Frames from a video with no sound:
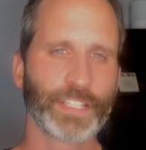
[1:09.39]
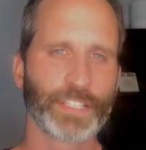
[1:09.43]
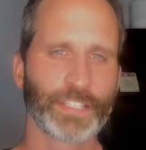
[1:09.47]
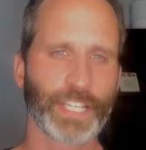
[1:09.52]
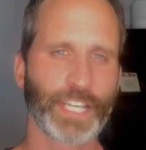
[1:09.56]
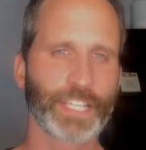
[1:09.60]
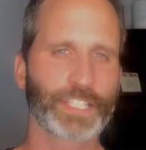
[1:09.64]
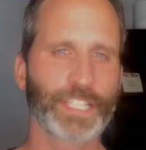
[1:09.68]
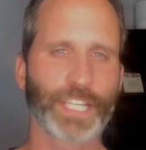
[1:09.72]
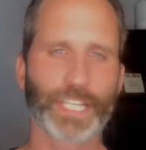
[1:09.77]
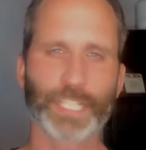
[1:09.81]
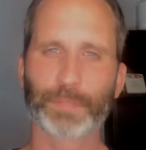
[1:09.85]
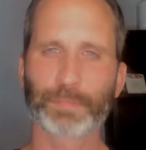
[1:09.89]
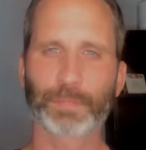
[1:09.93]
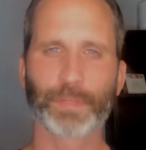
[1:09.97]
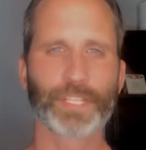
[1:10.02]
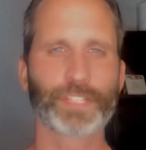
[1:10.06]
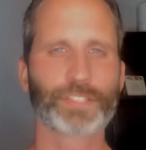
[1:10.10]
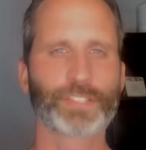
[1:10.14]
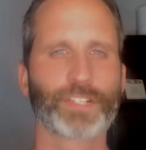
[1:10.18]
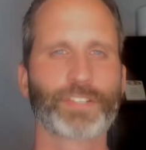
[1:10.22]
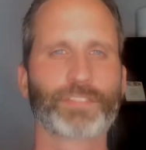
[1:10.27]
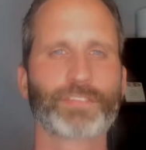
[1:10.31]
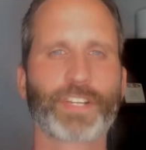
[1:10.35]
That takes
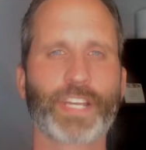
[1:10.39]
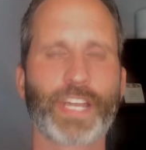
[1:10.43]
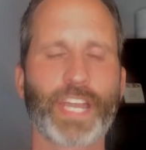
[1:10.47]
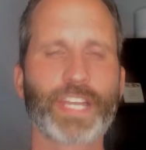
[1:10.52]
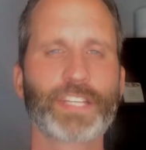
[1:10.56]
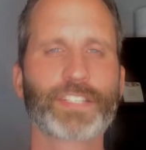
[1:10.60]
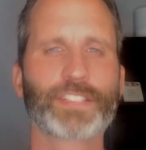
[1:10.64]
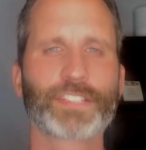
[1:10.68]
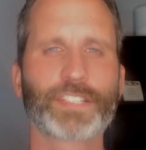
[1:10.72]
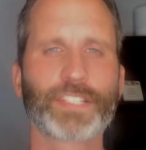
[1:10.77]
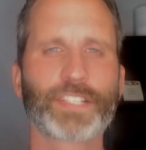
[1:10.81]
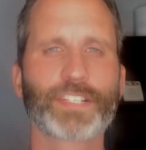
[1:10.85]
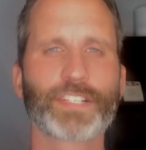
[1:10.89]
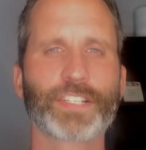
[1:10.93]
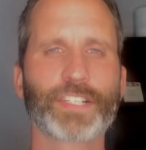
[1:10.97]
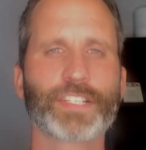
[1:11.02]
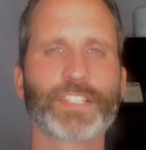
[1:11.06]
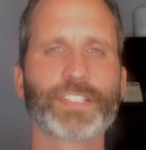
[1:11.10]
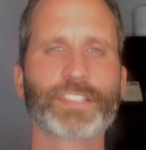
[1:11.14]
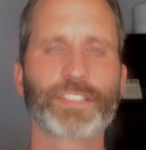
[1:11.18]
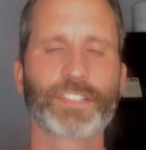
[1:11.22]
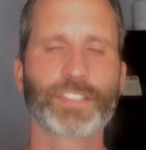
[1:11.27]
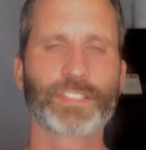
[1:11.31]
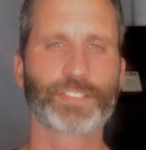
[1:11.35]
place over 8
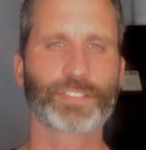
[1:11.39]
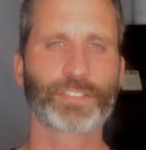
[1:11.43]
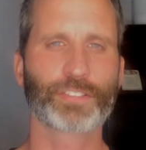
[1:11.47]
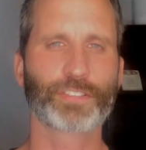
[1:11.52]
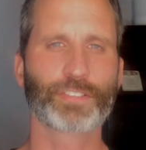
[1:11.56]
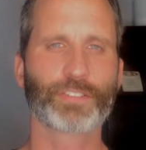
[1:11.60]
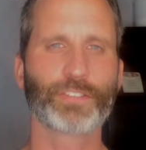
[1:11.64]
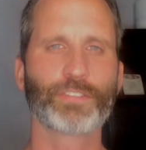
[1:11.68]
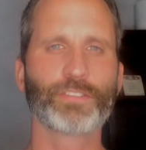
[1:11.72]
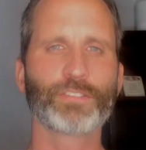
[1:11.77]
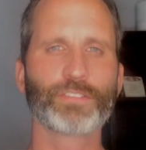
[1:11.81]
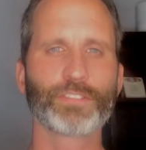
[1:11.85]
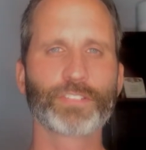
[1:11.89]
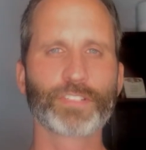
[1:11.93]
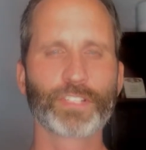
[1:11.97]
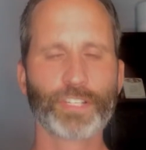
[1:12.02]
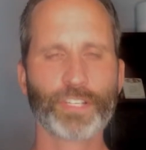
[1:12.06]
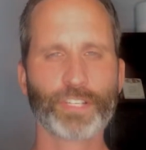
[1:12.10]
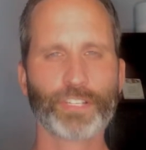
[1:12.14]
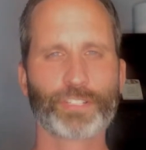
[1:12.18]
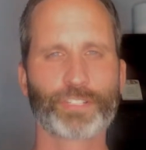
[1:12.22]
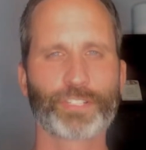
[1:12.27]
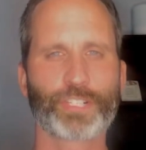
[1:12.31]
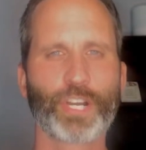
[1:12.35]
series, and so the whole
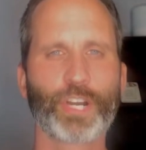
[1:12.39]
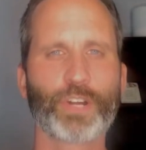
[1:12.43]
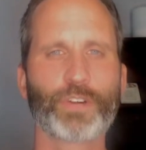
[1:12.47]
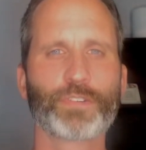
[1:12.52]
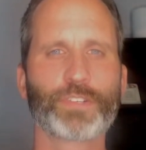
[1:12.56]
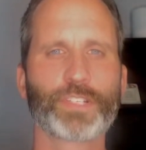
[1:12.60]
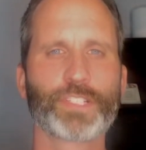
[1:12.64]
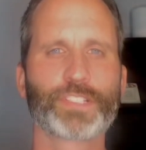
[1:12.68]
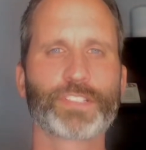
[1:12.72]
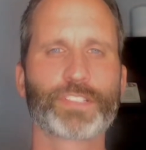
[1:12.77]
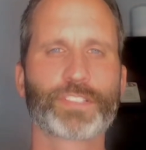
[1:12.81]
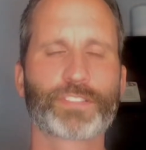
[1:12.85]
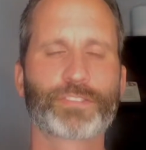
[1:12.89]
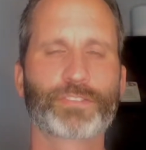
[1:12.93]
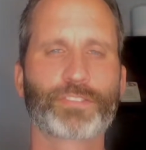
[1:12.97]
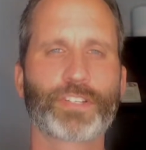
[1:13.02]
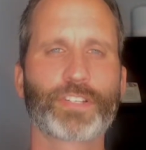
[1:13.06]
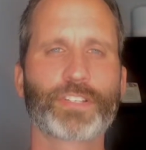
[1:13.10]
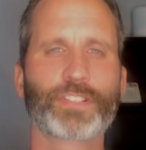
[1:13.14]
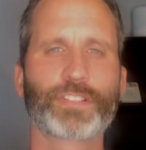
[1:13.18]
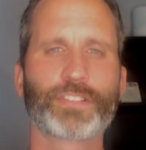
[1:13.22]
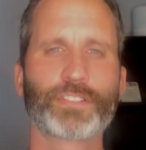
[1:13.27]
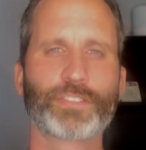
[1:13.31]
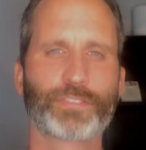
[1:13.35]
show is
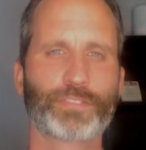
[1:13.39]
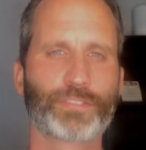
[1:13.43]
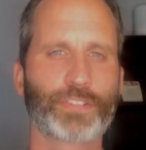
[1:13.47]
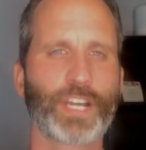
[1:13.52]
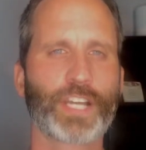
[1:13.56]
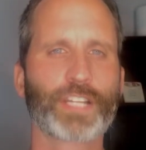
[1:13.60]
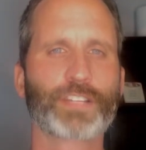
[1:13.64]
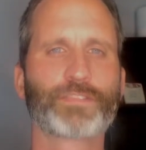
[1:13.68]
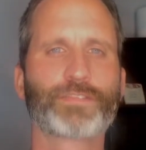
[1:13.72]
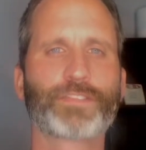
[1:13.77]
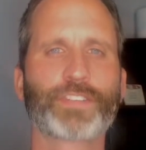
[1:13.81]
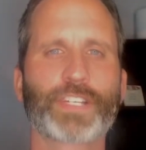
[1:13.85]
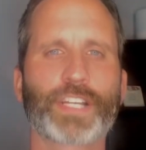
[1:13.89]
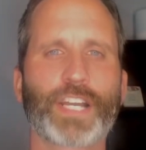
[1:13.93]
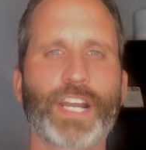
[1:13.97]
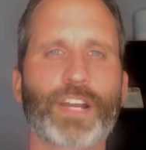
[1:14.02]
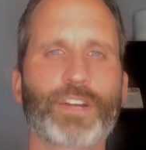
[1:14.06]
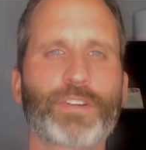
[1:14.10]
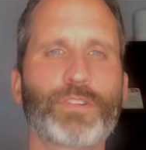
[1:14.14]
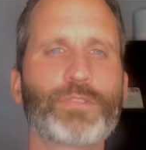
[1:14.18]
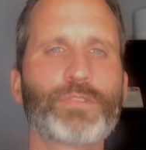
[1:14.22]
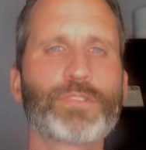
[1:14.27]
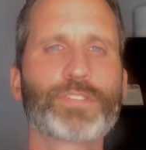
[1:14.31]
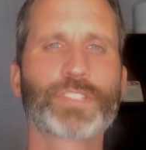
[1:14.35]
you're trying to figure
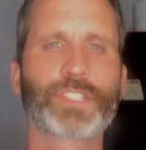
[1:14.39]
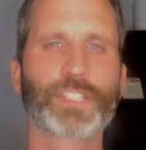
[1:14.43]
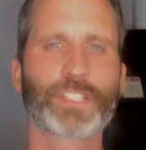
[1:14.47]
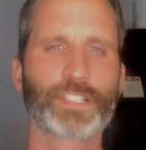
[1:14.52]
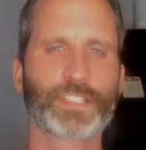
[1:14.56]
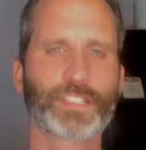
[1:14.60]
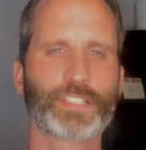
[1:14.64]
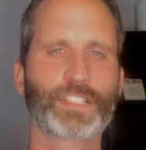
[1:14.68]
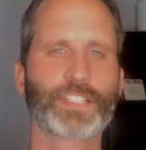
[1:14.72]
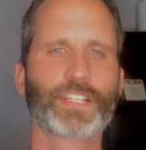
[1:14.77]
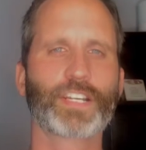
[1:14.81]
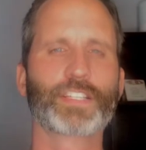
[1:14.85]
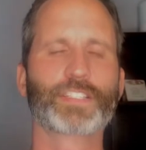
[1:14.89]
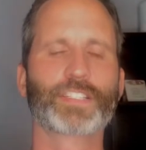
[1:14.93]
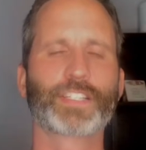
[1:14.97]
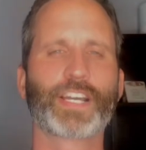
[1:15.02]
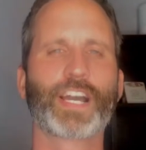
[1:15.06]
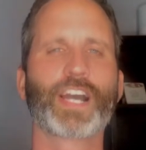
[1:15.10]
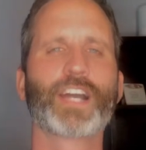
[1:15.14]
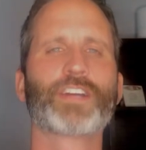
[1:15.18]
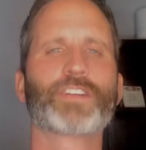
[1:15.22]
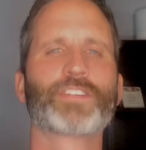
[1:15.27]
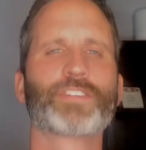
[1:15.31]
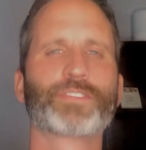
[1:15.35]
out who's going to sit on the
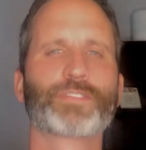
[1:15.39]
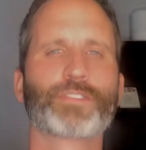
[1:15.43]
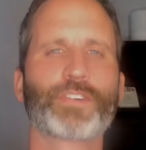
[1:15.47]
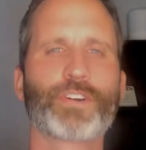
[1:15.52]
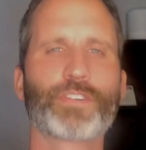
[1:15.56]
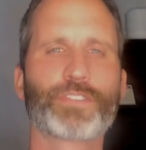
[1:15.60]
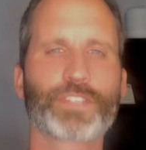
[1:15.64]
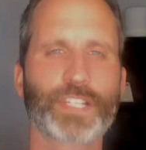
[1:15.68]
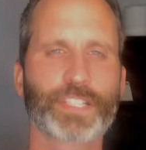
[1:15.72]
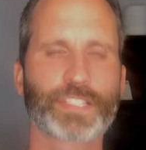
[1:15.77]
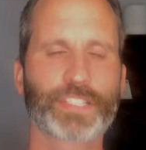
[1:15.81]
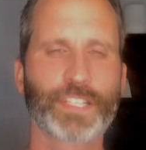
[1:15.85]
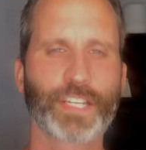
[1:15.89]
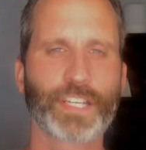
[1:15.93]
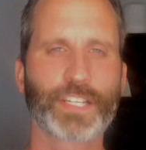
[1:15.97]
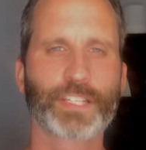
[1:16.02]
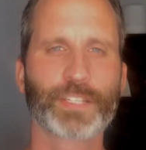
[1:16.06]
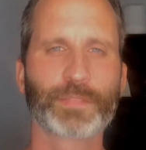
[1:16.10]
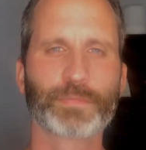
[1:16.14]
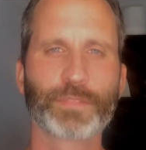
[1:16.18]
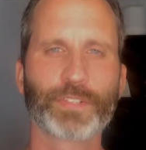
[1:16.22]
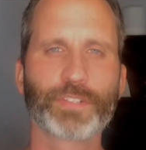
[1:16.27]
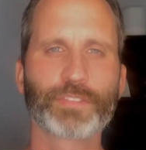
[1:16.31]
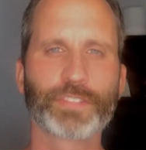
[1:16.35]
Iron Throne at the end of
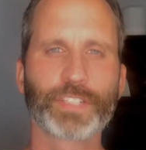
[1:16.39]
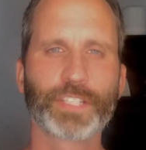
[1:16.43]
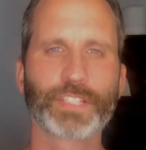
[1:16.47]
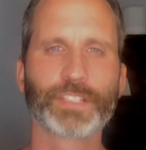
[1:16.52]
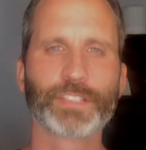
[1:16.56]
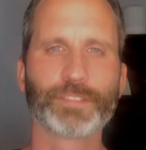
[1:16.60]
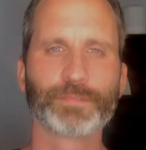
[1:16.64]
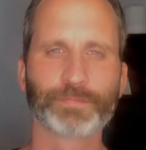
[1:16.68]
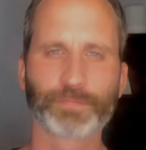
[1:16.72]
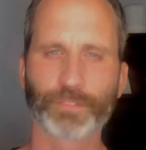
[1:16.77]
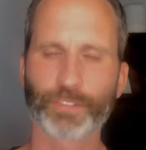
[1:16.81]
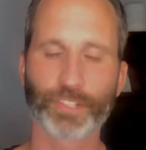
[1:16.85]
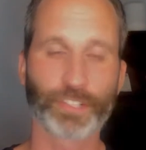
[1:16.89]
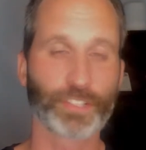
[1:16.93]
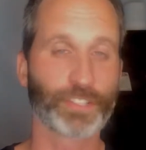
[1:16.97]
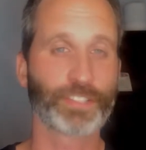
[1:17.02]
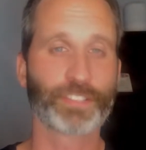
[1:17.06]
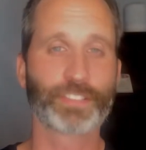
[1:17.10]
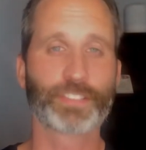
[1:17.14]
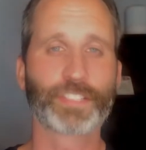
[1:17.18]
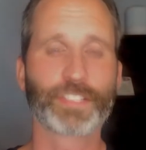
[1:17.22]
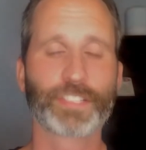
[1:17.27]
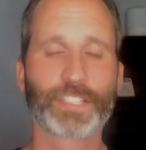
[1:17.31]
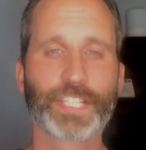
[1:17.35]
the movie, or
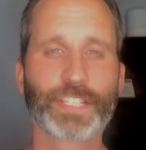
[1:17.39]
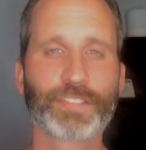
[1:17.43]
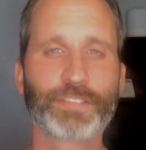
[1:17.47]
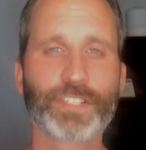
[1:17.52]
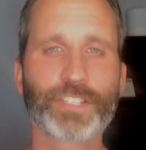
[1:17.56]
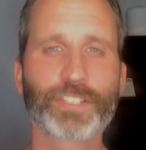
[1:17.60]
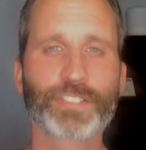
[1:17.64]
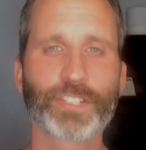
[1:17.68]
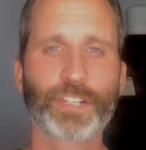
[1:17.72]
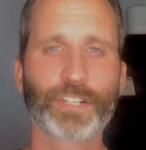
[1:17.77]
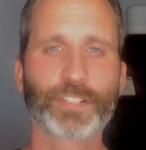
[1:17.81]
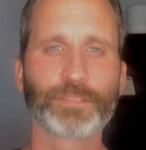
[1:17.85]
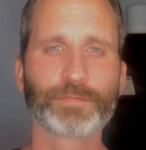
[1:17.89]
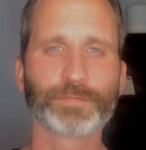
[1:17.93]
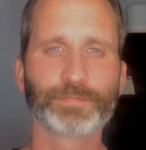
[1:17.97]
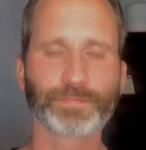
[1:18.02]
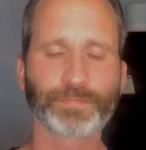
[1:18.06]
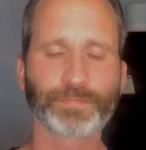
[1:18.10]
the TV show.